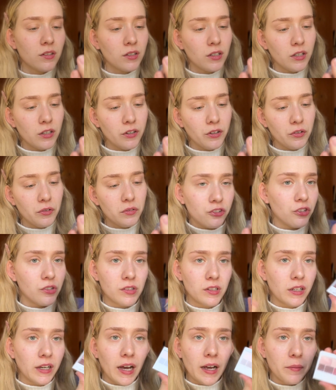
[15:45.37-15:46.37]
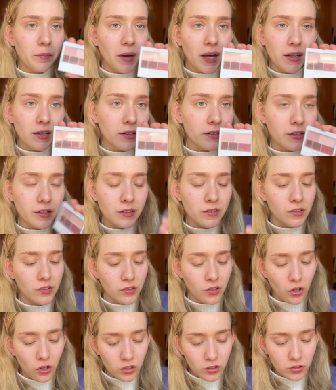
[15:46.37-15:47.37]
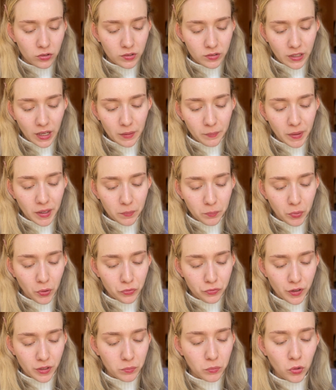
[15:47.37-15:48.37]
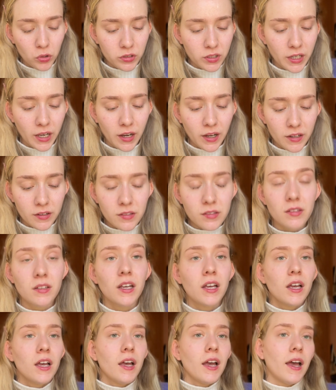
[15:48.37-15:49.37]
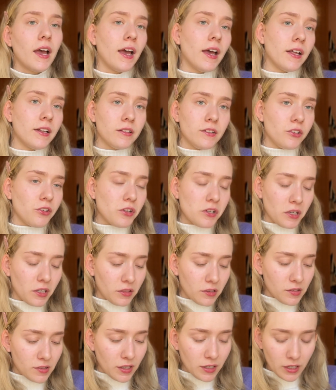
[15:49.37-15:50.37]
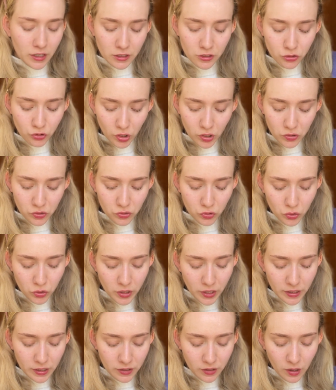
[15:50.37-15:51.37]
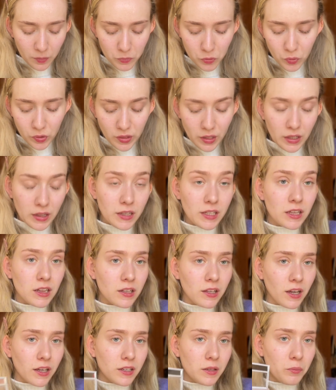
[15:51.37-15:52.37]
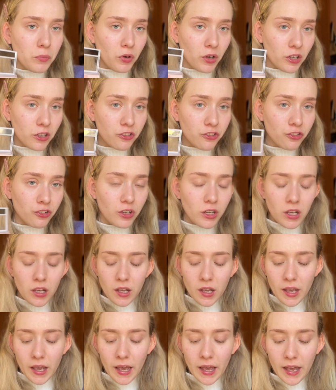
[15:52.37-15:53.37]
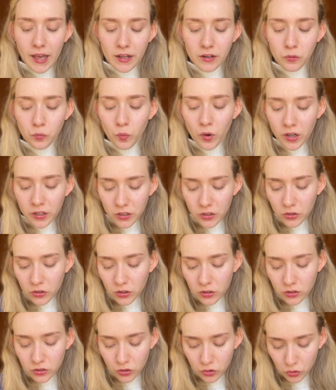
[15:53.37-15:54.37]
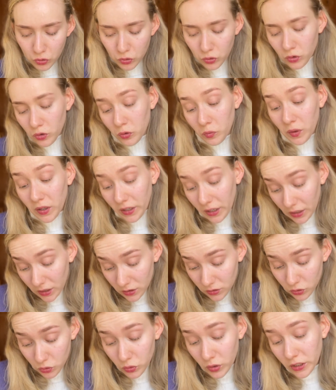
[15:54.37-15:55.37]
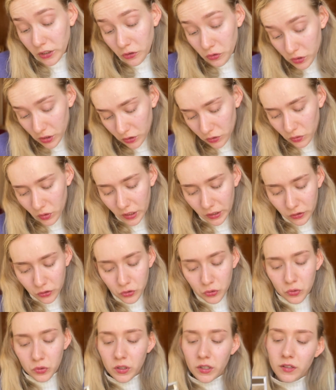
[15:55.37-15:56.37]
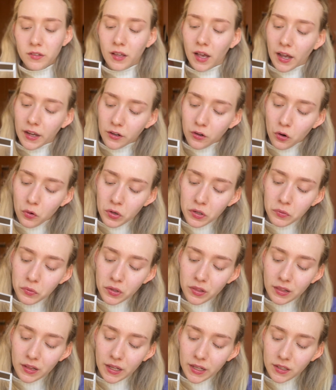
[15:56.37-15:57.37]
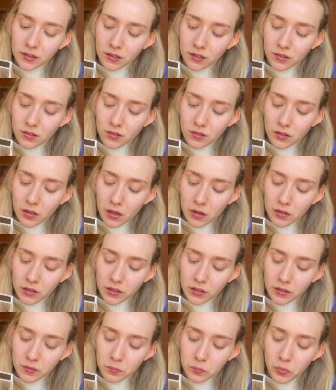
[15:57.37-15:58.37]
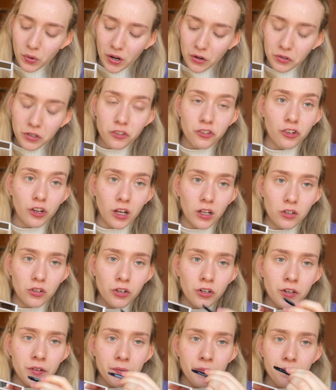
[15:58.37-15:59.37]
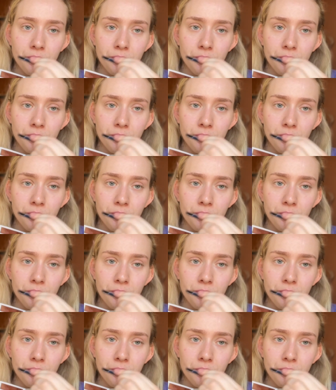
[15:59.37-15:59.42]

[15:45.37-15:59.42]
you know, just an eye palette. It's called Canmake Perfect Multi Eyes, and you can get this at any drugstore, and it comes with a little tiny brush. And what you'll do, or what I'll do, and you can do that too, is I go in with like this brownish color,